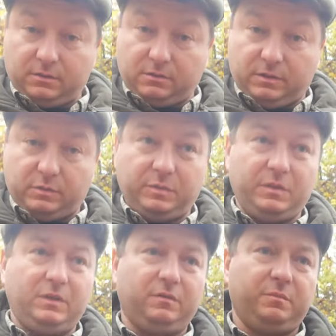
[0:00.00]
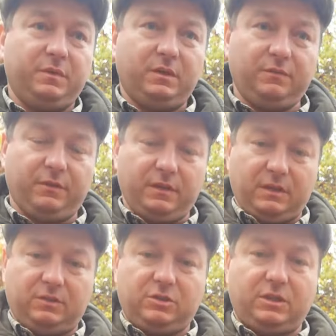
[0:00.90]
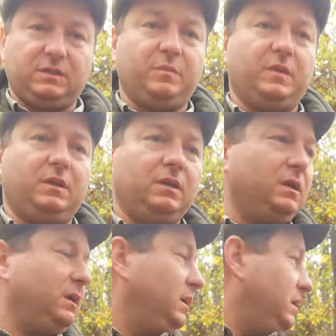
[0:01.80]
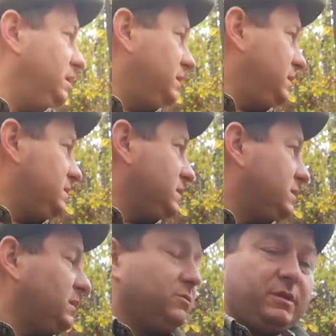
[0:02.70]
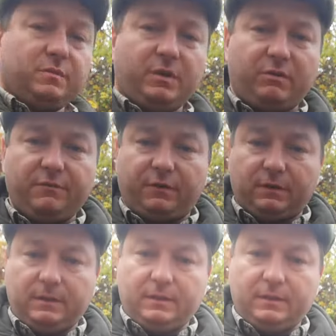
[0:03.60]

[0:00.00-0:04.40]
always with me if I need to check something in the distance not to raise my rifle